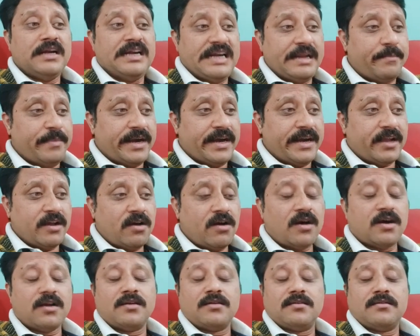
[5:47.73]
depending
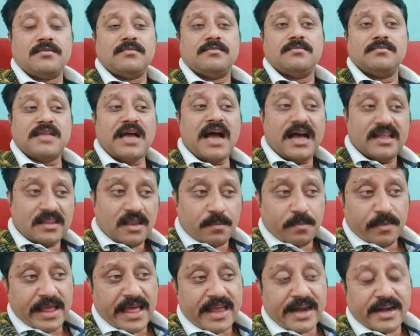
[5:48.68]
on the
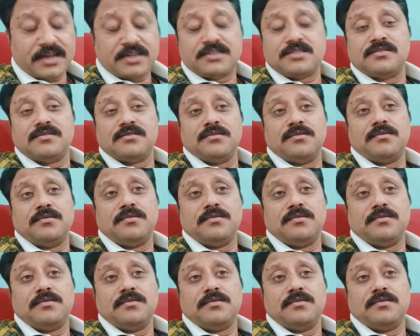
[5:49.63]
other planet's